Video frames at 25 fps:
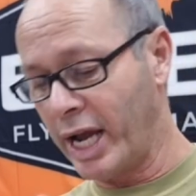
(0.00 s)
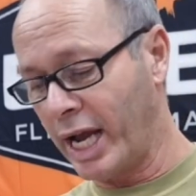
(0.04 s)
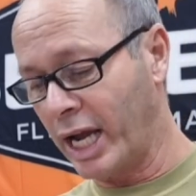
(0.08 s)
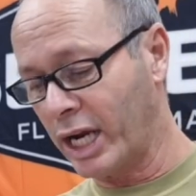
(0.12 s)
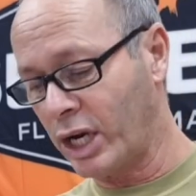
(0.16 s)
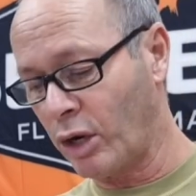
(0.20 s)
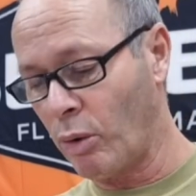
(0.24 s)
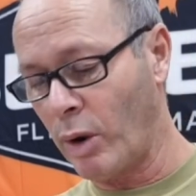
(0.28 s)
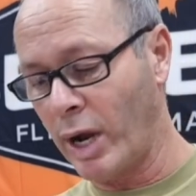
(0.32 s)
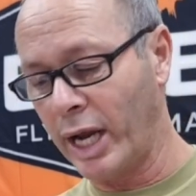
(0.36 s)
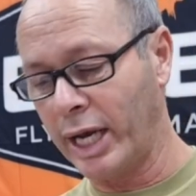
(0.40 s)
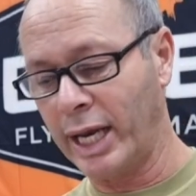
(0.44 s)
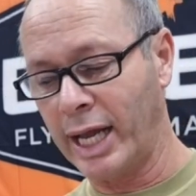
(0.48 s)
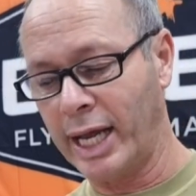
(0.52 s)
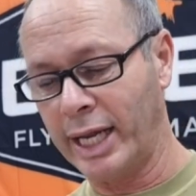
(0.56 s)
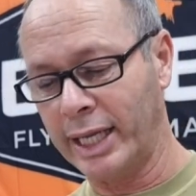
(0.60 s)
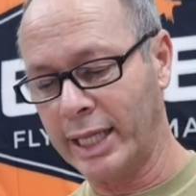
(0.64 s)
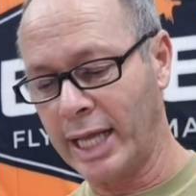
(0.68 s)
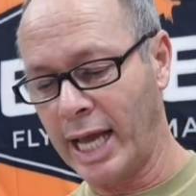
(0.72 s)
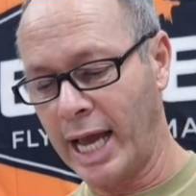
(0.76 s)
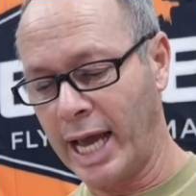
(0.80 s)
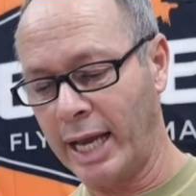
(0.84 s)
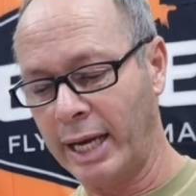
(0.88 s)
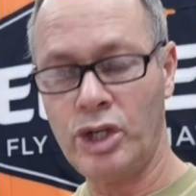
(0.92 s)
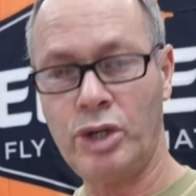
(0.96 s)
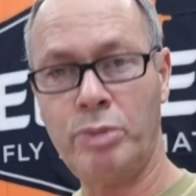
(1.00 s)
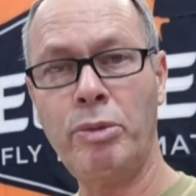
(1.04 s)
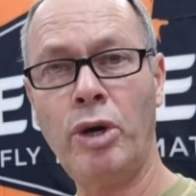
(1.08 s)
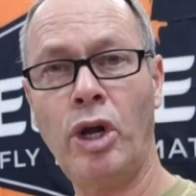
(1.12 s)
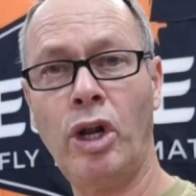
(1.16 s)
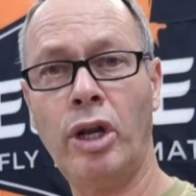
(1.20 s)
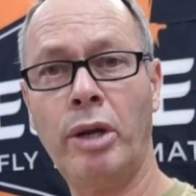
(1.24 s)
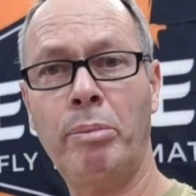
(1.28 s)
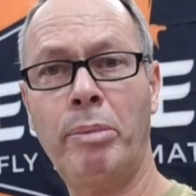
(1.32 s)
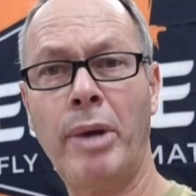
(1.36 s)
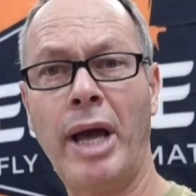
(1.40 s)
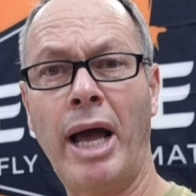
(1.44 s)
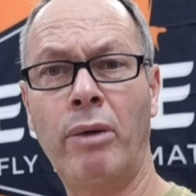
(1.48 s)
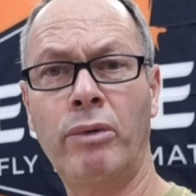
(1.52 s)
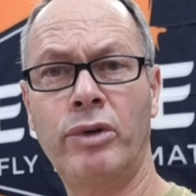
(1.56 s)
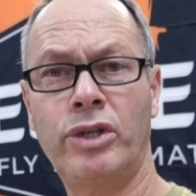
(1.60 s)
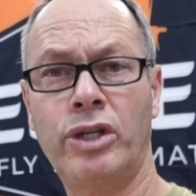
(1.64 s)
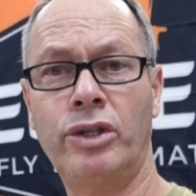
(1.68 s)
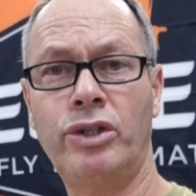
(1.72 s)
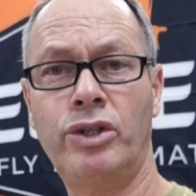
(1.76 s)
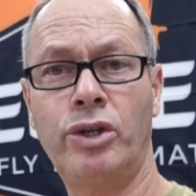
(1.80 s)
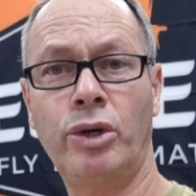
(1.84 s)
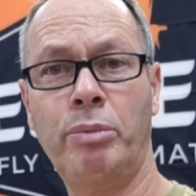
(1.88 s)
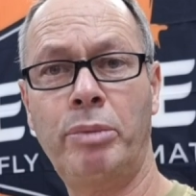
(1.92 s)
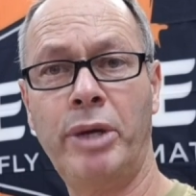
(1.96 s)
I quite like that. Small amount of
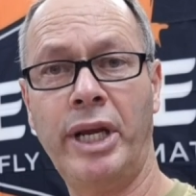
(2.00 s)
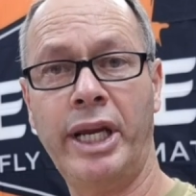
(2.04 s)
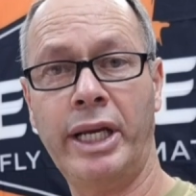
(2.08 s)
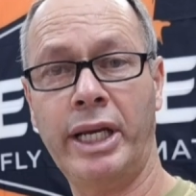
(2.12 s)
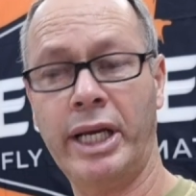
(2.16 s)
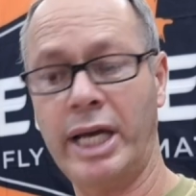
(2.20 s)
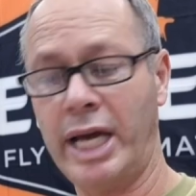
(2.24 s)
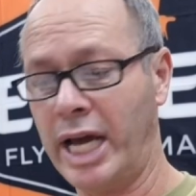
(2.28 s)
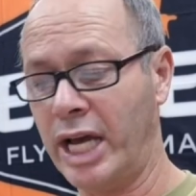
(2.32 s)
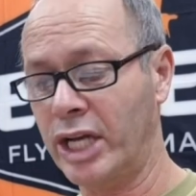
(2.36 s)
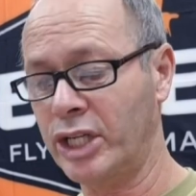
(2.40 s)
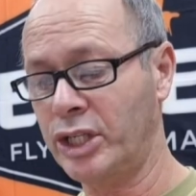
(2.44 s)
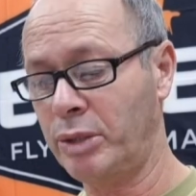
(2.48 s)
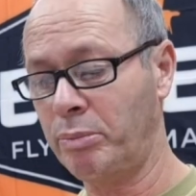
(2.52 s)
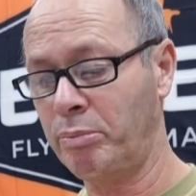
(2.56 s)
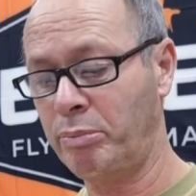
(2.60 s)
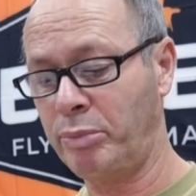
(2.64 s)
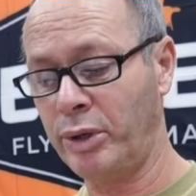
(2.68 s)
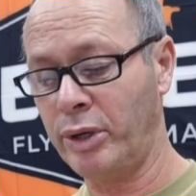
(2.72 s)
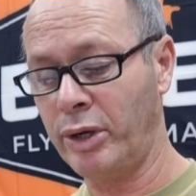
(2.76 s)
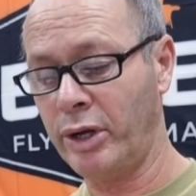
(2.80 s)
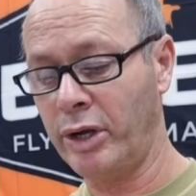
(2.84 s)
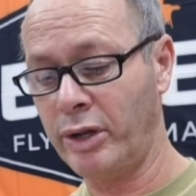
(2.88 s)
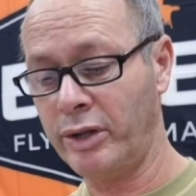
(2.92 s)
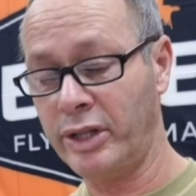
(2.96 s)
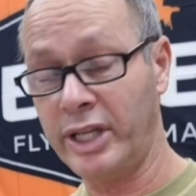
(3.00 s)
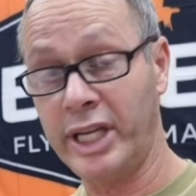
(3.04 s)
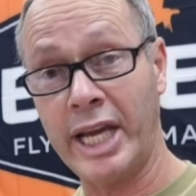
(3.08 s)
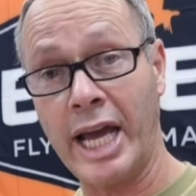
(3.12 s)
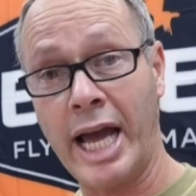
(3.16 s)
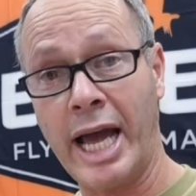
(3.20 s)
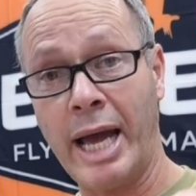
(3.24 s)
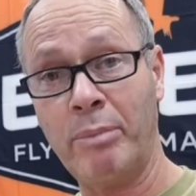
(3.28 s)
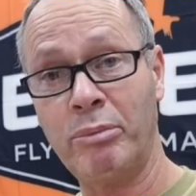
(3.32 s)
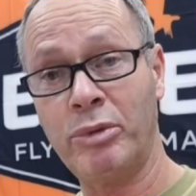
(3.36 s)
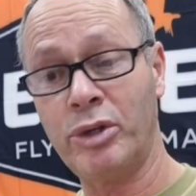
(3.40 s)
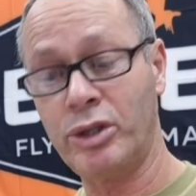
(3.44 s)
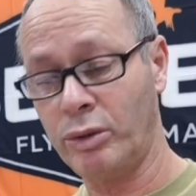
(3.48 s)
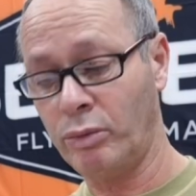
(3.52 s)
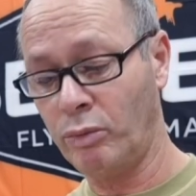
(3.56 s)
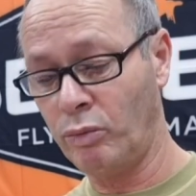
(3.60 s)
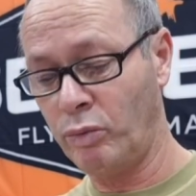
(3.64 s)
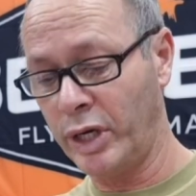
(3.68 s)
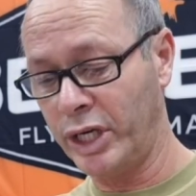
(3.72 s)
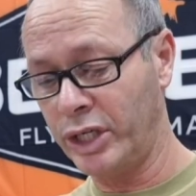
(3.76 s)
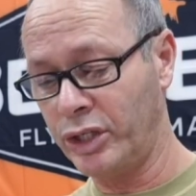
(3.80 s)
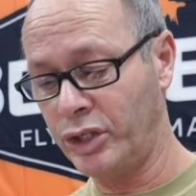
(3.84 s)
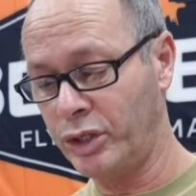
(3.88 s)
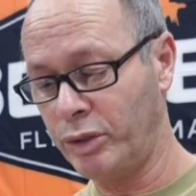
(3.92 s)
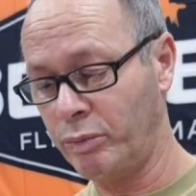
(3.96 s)
dubbing as per the apt,
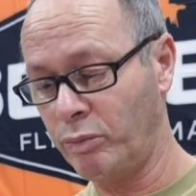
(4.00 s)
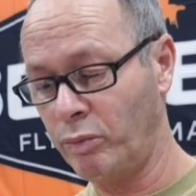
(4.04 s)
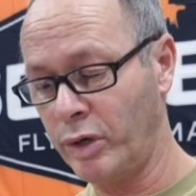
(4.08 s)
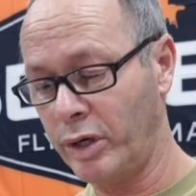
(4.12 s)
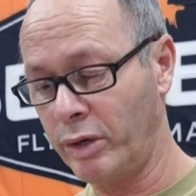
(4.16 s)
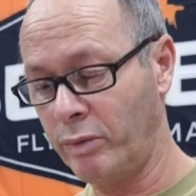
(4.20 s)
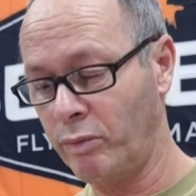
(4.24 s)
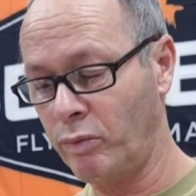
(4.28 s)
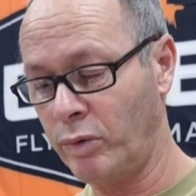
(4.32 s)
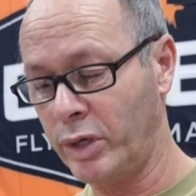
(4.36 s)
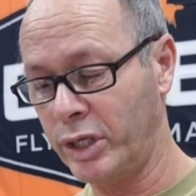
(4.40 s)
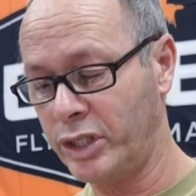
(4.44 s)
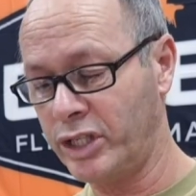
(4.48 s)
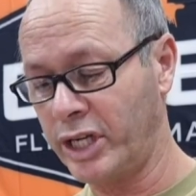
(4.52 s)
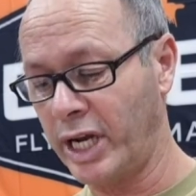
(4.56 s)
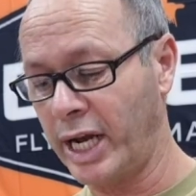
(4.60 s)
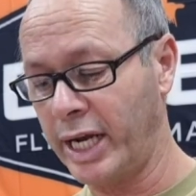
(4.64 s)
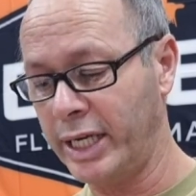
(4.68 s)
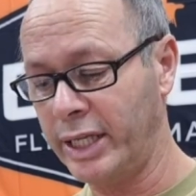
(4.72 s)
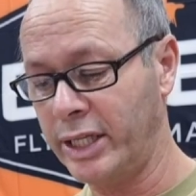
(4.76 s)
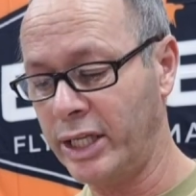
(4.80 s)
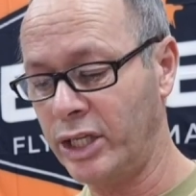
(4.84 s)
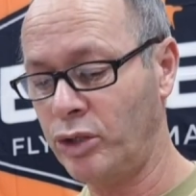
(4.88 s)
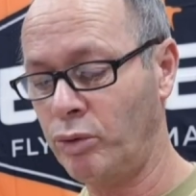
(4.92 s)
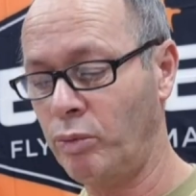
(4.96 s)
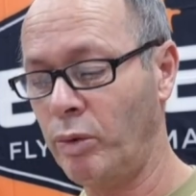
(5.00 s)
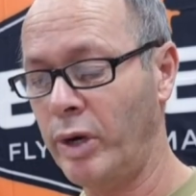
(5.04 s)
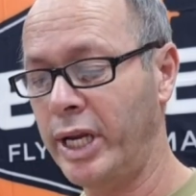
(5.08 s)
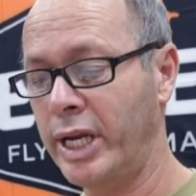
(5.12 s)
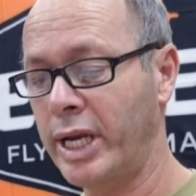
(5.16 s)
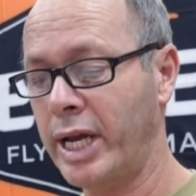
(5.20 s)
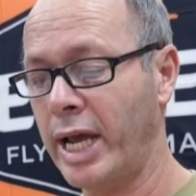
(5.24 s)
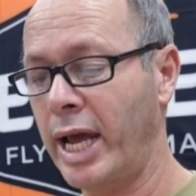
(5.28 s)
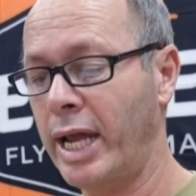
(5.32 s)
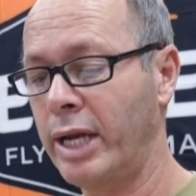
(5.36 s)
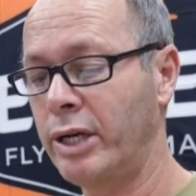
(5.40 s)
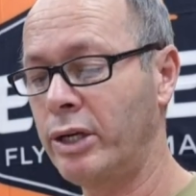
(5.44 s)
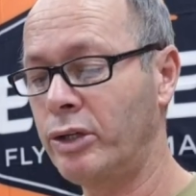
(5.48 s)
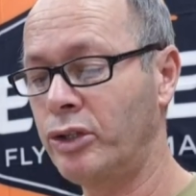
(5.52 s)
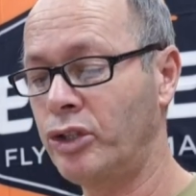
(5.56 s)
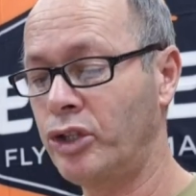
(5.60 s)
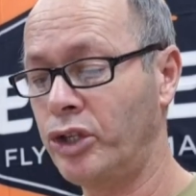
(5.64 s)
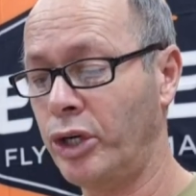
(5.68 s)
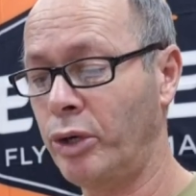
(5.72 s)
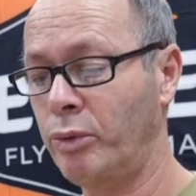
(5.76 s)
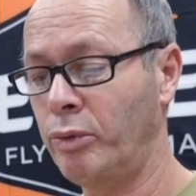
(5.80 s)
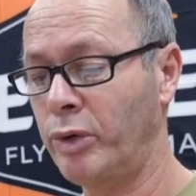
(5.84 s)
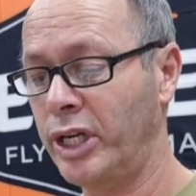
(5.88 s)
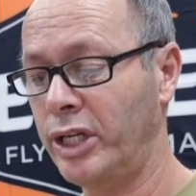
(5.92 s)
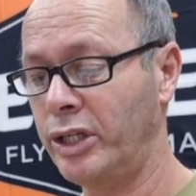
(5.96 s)
which we're tying this weekend.
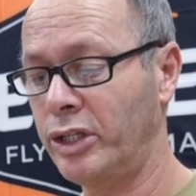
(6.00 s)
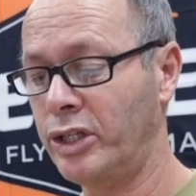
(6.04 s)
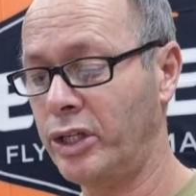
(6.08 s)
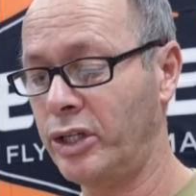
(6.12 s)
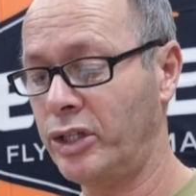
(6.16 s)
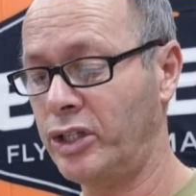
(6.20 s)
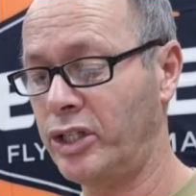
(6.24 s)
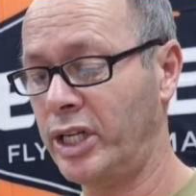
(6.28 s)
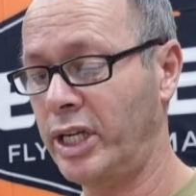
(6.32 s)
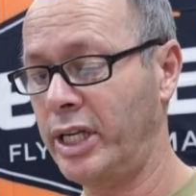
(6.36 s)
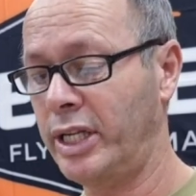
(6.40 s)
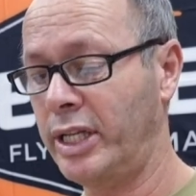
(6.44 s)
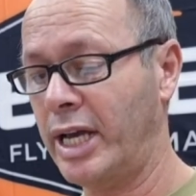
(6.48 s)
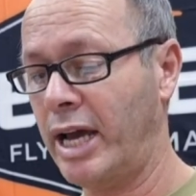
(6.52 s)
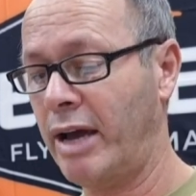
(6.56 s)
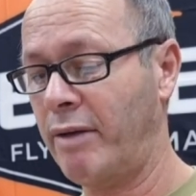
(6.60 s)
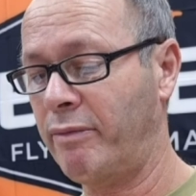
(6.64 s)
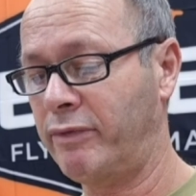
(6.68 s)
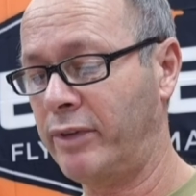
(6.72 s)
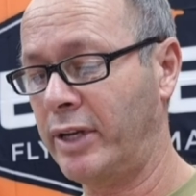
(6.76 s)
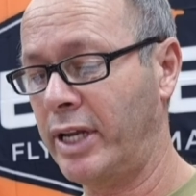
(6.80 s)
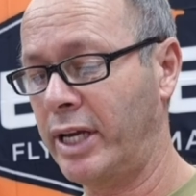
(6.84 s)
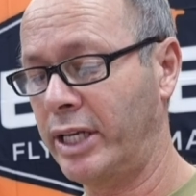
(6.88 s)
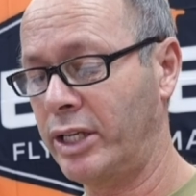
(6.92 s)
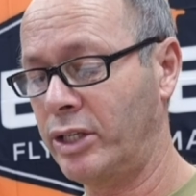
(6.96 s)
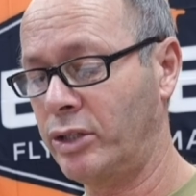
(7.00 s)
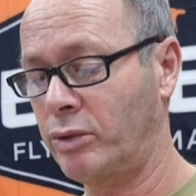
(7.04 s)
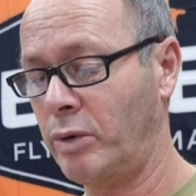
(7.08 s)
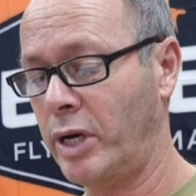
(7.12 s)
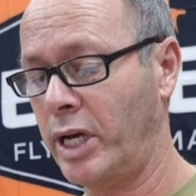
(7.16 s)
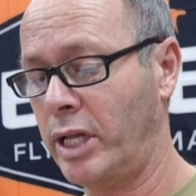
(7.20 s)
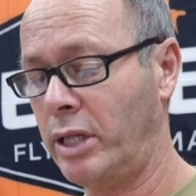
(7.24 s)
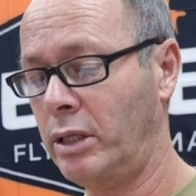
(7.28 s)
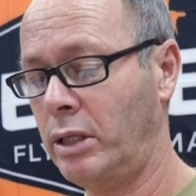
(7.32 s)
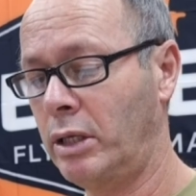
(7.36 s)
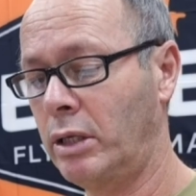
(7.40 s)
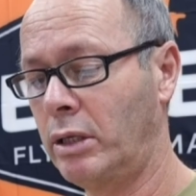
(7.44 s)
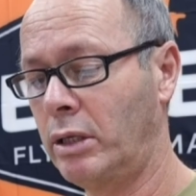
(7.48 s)
Tune in to see that fly as well.